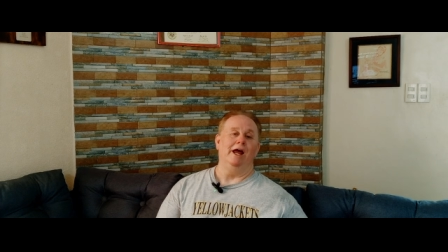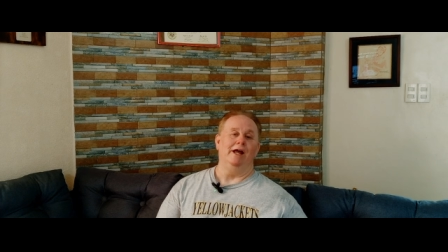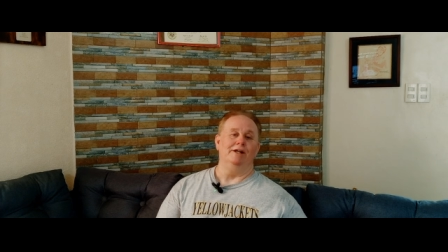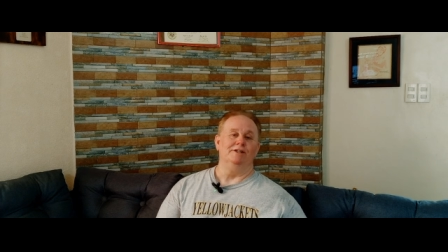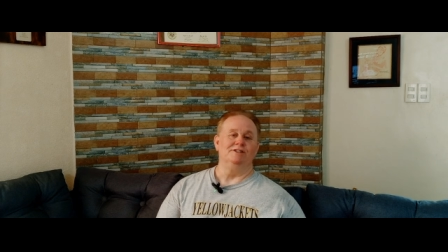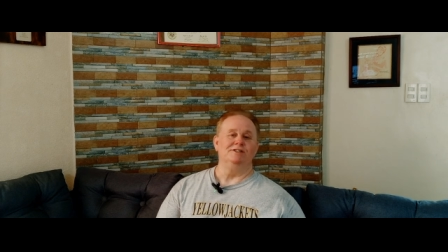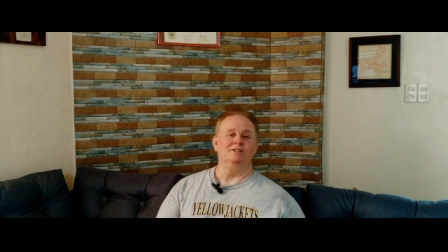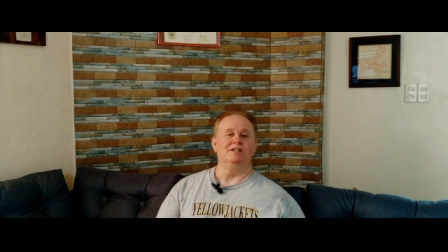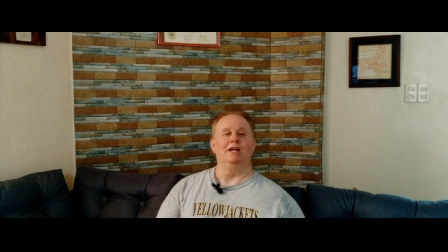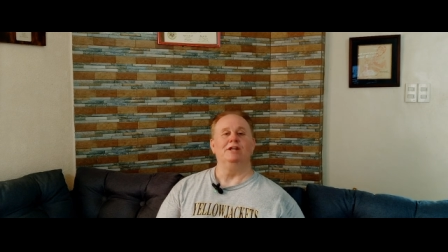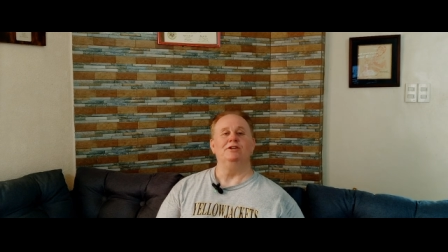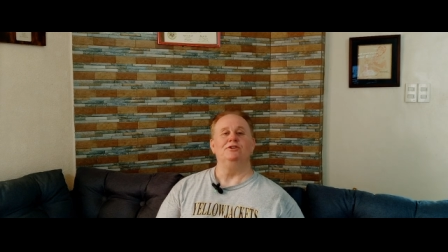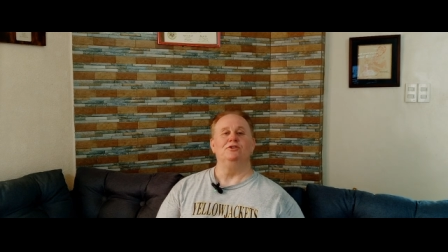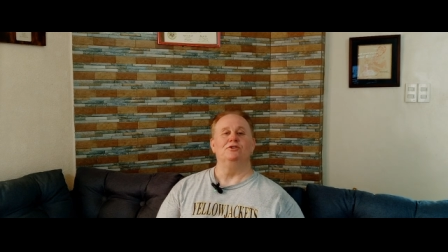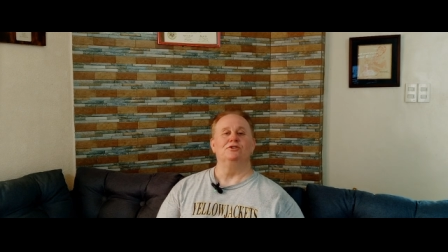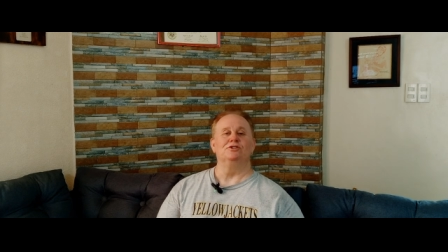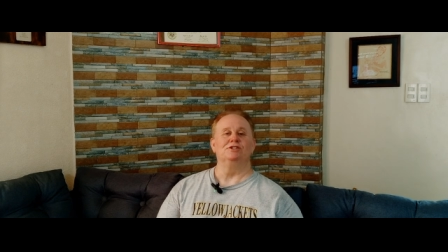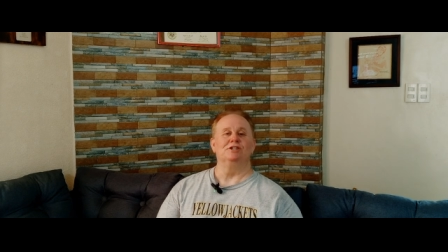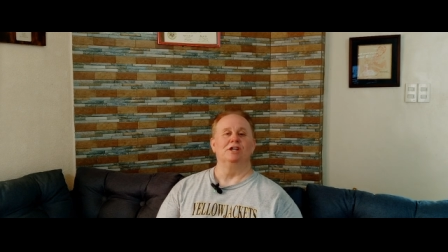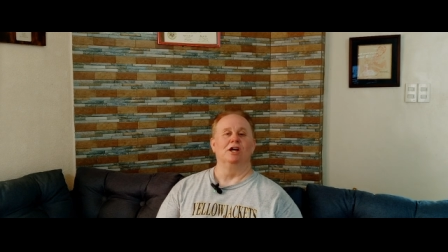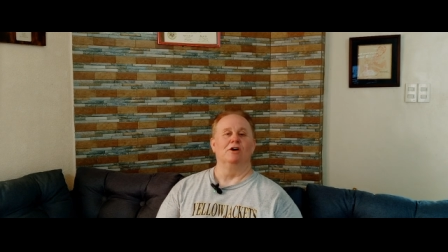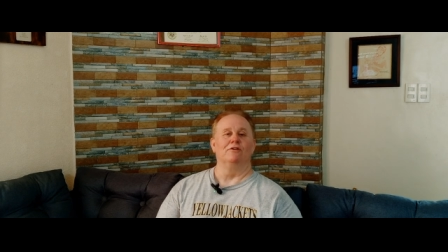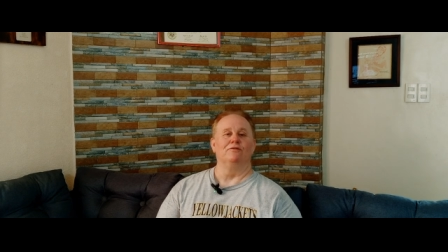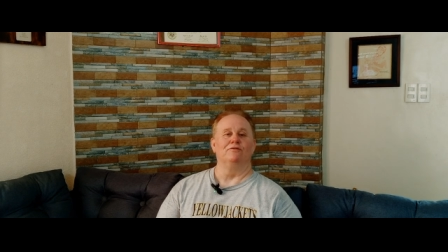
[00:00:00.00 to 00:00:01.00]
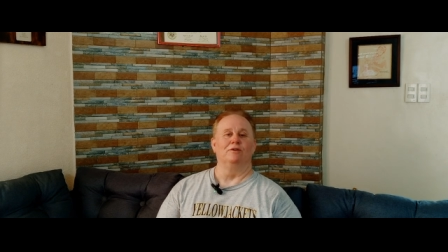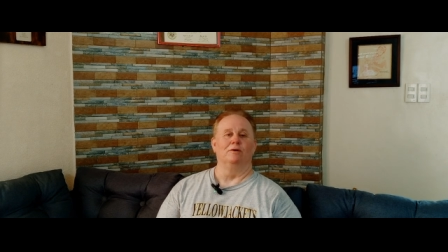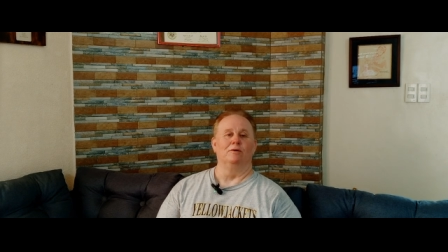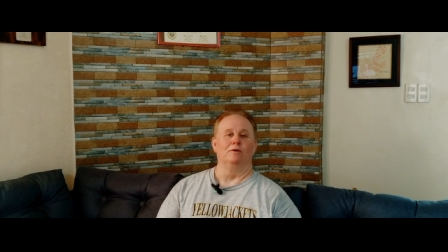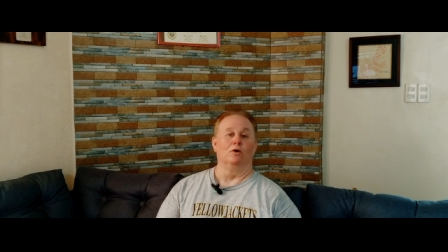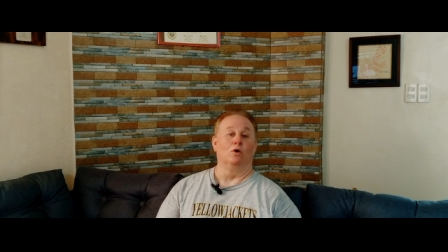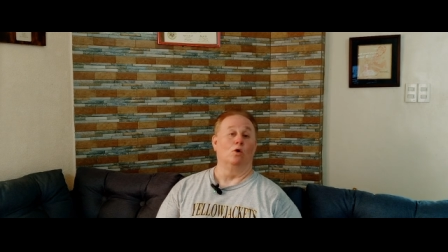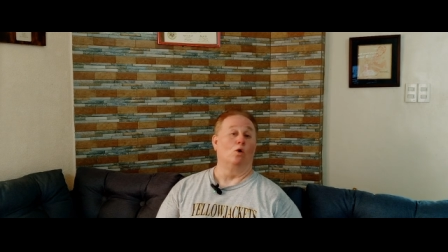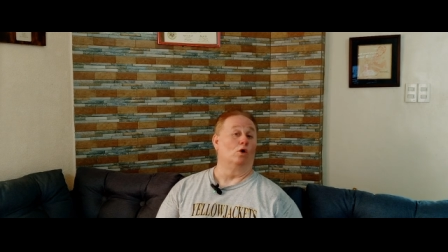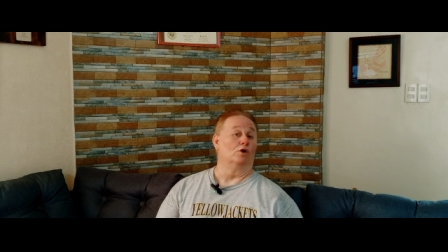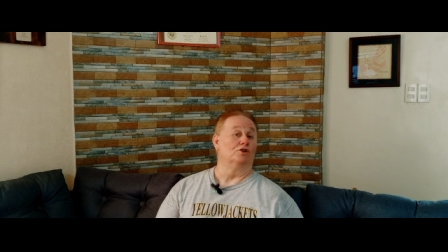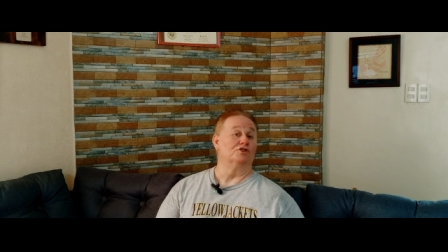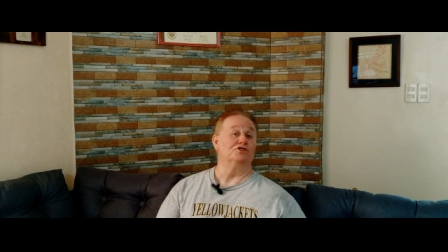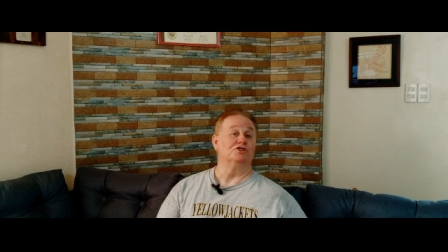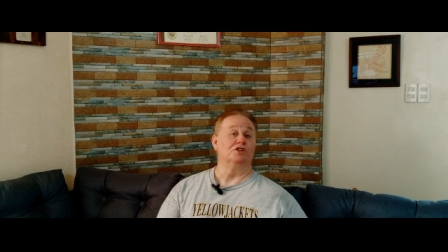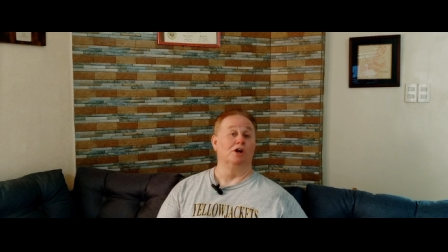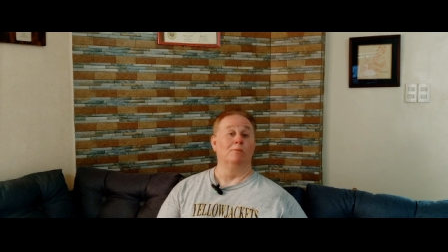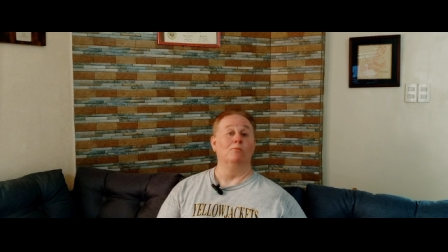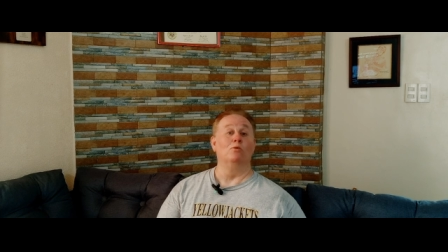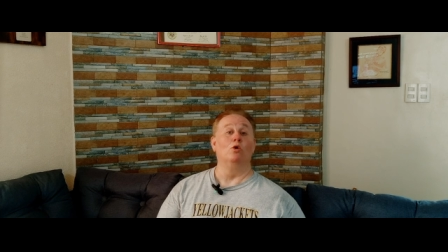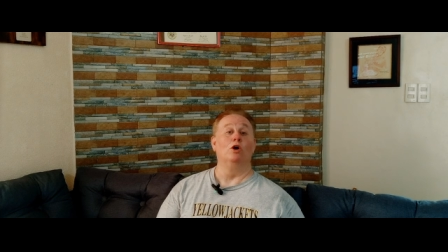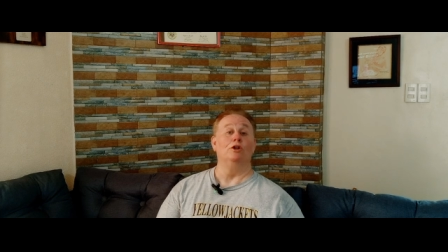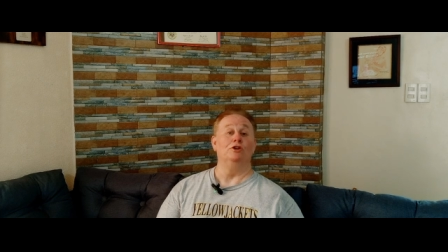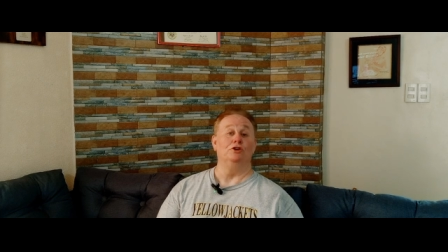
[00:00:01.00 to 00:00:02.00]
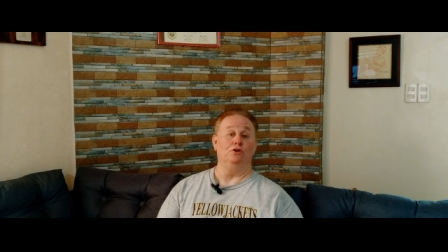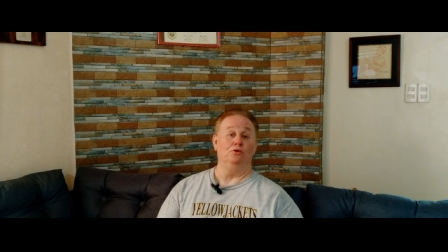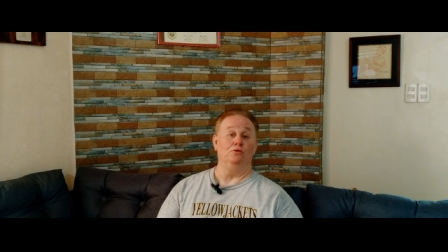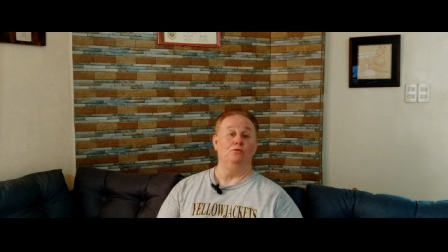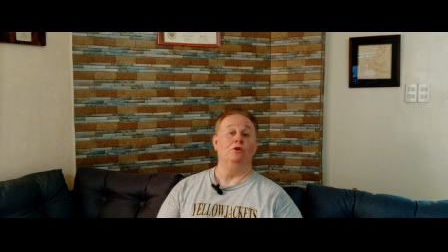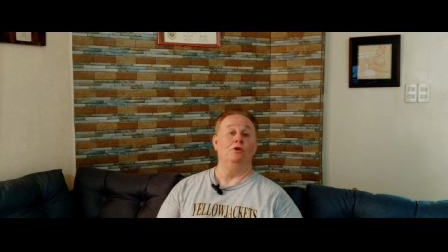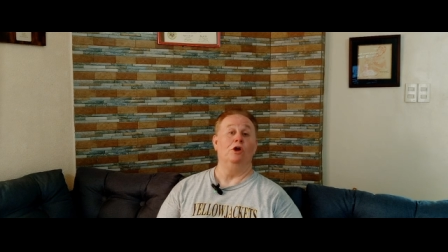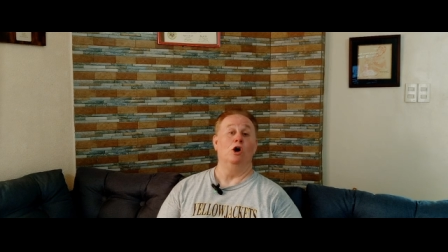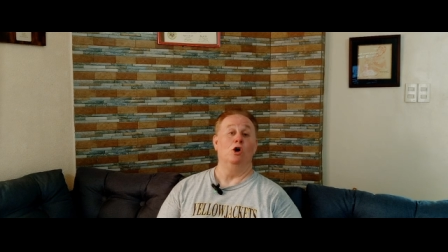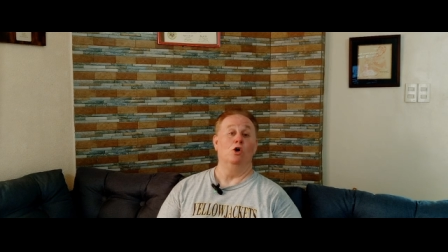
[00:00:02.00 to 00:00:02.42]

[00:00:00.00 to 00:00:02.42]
and send yourself or someone you